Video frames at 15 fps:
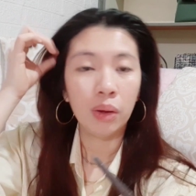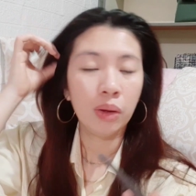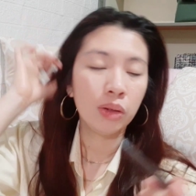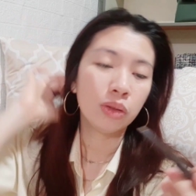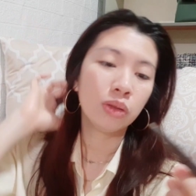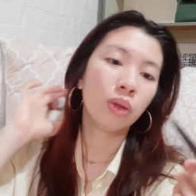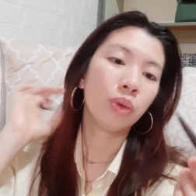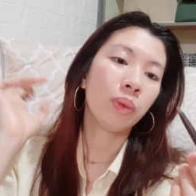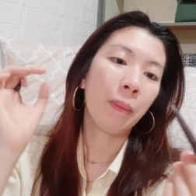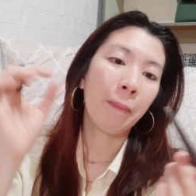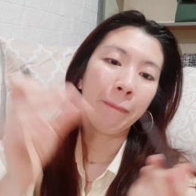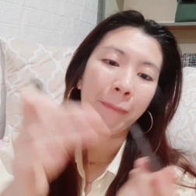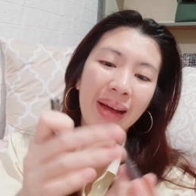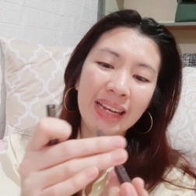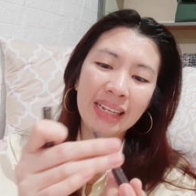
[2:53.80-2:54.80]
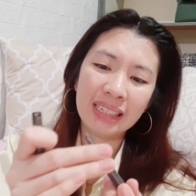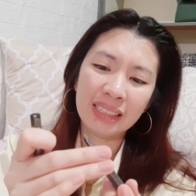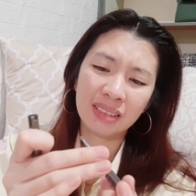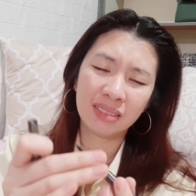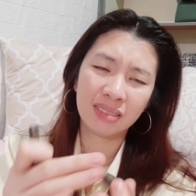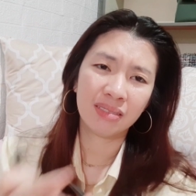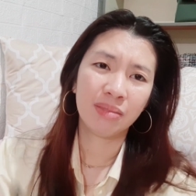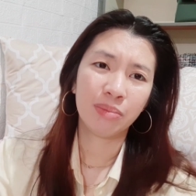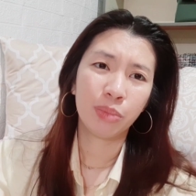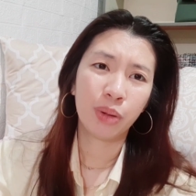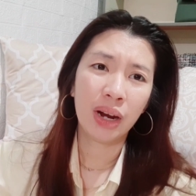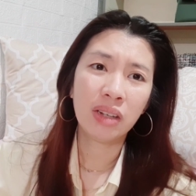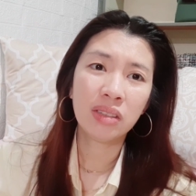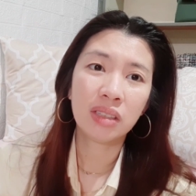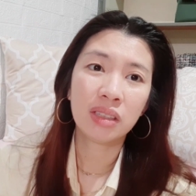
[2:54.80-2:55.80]
So my
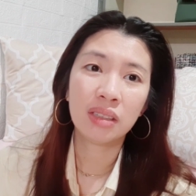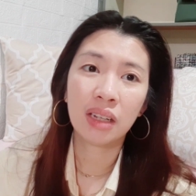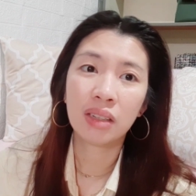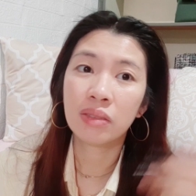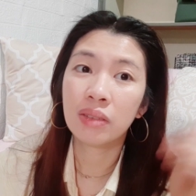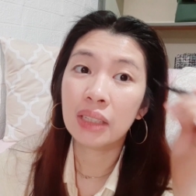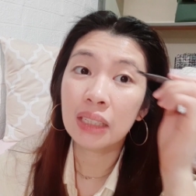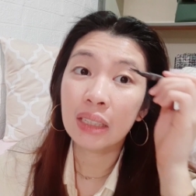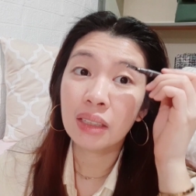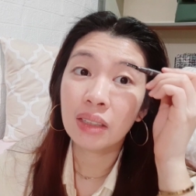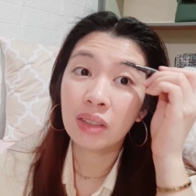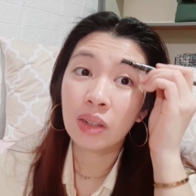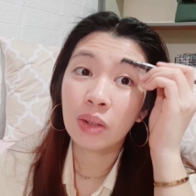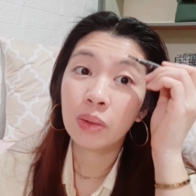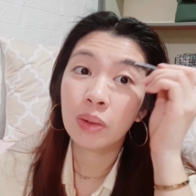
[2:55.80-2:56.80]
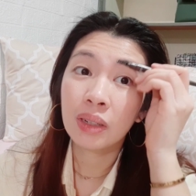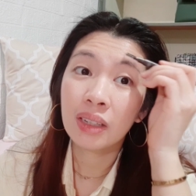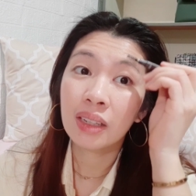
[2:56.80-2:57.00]
brows are not really, you know,